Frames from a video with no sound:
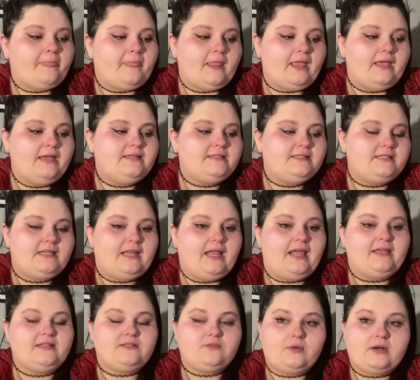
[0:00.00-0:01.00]
And today
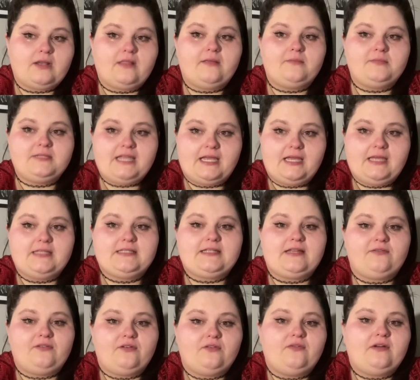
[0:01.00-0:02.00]
is one of them days I
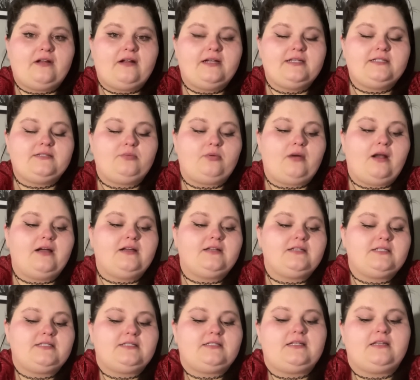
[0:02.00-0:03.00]
feel very
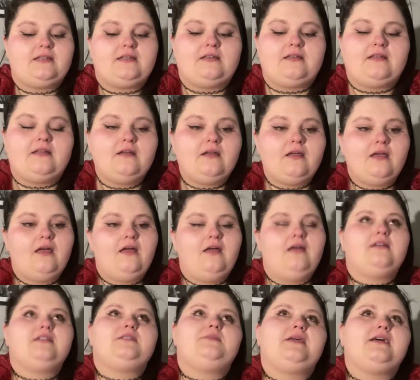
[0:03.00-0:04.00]
depressed, and
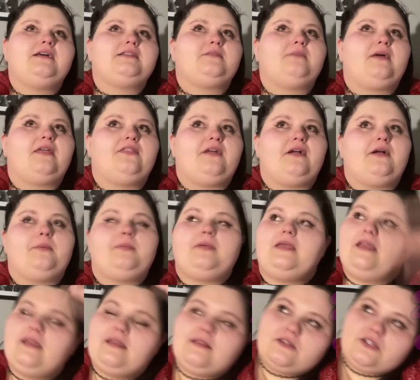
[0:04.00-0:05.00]
it's because of my
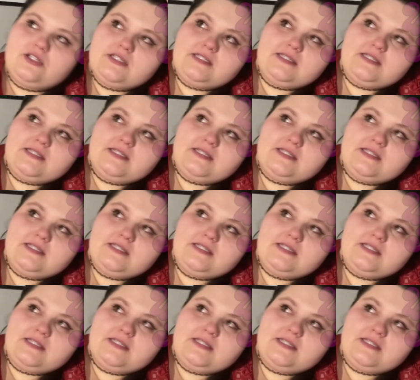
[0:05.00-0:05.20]
therapy and just